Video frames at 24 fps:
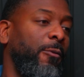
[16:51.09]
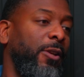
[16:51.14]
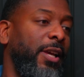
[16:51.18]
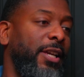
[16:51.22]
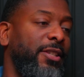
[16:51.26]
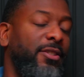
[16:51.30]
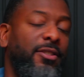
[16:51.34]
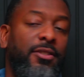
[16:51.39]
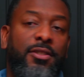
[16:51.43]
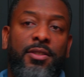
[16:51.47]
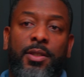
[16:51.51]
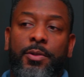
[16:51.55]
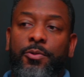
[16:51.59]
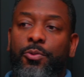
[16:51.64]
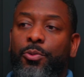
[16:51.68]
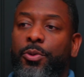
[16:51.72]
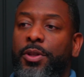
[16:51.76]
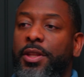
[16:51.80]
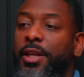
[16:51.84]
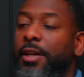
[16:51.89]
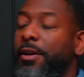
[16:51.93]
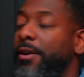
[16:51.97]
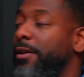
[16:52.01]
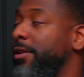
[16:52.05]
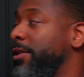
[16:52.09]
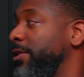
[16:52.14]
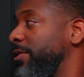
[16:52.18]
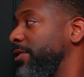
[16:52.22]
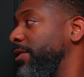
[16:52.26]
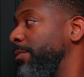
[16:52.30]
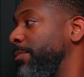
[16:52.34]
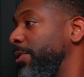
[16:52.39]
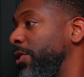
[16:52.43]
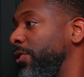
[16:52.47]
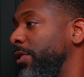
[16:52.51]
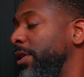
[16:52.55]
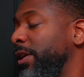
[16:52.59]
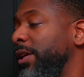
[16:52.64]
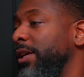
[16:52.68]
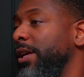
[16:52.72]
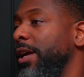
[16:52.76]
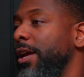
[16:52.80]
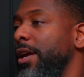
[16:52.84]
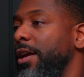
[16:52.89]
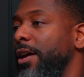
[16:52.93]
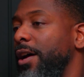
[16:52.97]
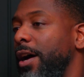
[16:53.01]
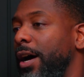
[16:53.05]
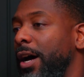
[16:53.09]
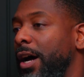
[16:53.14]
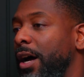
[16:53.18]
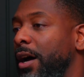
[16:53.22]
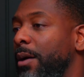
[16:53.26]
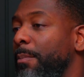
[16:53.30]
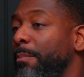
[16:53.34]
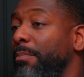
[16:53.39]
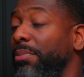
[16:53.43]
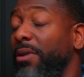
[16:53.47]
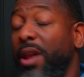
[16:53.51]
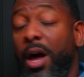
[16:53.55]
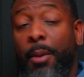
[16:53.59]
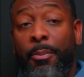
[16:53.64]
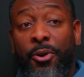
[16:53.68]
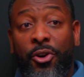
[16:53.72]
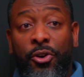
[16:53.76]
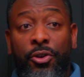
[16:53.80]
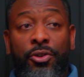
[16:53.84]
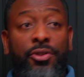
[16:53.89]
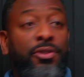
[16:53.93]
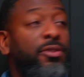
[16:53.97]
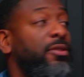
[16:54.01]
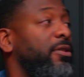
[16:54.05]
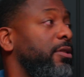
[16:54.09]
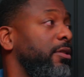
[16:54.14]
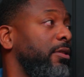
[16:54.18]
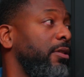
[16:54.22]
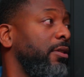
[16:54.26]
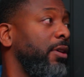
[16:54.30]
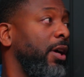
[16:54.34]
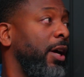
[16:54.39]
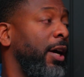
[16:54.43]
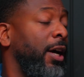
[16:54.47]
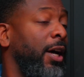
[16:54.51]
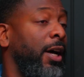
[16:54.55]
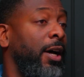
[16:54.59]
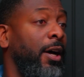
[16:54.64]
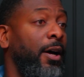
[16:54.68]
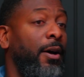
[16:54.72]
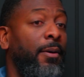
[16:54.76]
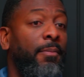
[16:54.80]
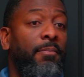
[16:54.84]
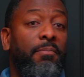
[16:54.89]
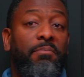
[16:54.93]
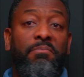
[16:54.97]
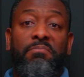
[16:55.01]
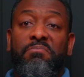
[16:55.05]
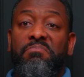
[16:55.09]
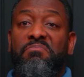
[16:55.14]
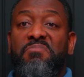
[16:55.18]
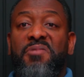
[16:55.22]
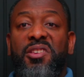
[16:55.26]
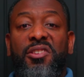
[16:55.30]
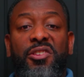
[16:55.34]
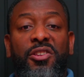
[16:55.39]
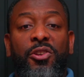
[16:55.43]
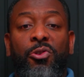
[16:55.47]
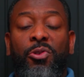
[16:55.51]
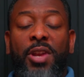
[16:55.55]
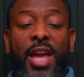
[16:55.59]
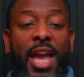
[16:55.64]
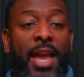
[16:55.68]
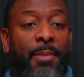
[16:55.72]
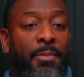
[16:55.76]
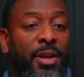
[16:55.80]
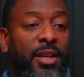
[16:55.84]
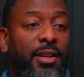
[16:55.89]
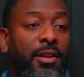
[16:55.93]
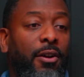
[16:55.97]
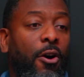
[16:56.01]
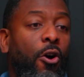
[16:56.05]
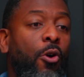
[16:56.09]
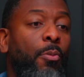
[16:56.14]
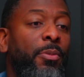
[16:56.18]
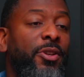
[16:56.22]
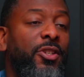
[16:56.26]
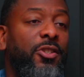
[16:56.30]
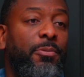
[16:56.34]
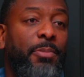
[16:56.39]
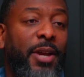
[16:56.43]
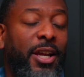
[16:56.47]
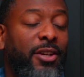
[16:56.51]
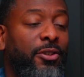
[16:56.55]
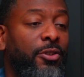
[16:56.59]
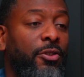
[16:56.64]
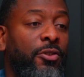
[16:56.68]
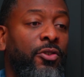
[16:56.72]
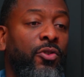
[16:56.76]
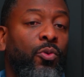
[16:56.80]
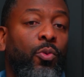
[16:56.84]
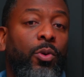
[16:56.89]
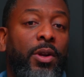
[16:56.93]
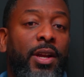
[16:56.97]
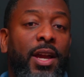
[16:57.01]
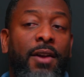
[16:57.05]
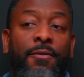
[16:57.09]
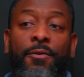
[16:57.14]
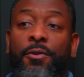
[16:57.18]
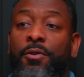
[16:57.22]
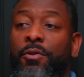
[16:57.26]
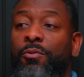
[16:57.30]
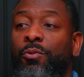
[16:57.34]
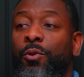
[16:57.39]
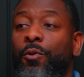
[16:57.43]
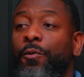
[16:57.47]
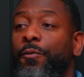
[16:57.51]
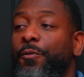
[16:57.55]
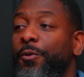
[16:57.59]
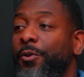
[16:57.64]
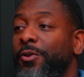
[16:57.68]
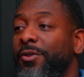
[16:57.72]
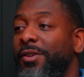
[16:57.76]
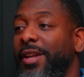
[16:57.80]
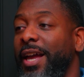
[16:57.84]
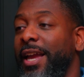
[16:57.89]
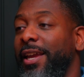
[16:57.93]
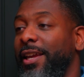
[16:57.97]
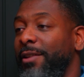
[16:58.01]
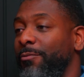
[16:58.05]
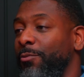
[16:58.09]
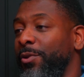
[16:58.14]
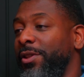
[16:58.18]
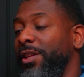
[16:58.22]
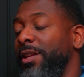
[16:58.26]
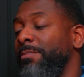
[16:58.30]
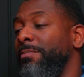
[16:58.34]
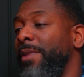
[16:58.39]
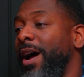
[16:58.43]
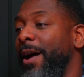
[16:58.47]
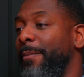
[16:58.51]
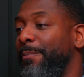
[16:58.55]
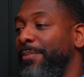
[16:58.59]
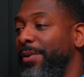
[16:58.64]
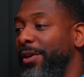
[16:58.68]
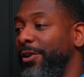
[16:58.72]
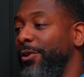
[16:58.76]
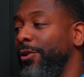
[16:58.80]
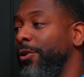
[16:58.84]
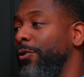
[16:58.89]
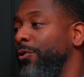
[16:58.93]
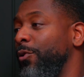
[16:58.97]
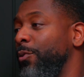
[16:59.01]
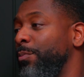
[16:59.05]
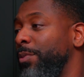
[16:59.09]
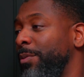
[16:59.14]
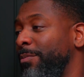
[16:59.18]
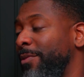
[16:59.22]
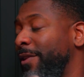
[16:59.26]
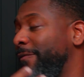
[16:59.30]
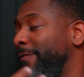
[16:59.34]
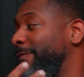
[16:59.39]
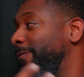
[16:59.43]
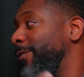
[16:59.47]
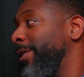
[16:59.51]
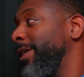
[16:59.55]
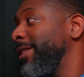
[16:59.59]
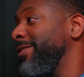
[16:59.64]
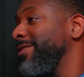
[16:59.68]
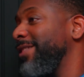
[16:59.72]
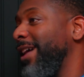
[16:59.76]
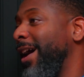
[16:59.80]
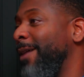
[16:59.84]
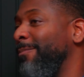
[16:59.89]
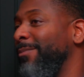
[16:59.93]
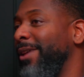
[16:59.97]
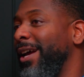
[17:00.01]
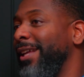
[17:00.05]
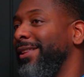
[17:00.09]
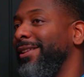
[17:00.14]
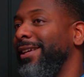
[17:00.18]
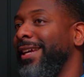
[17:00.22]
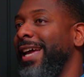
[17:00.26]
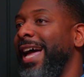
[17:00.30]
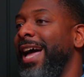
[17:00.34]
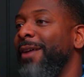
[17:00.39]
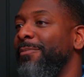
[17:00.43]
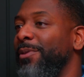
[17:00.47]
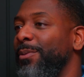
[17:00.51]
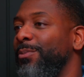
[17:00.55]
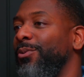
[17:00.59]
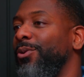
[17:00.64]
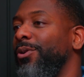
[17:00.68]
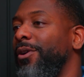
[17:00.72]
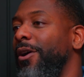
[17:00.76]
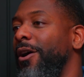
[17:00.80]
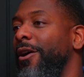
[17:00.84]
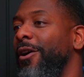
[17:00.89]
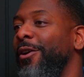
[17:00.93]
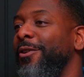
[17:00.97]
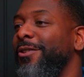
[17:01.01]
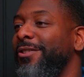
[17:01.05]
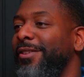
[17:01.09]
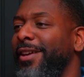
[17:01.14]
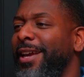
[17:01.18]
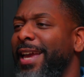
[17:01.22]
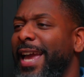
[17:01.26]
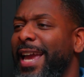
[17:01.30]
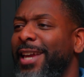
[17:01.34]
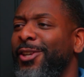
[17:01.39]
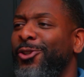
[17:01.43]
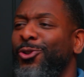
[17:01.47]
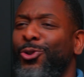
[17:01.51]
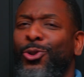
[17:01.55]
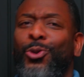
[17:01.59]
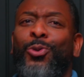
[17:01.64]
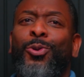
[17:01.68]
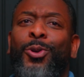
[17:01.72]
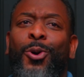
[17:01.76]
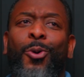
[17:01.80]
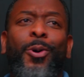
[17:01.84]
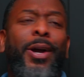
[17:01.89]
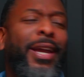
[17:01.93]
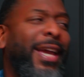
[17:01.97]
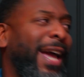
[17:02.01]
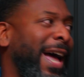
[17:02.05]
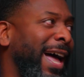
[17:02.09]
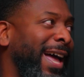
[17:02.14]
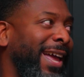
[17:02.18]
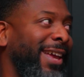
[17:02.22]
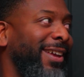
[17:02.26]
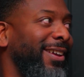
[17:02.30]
relationships with here in this community. Plumbers, you name it, home inspectors or whatever, roofers. Like within my peer group and my friends, I'm like the guy people call and say, hey, do you know a guy?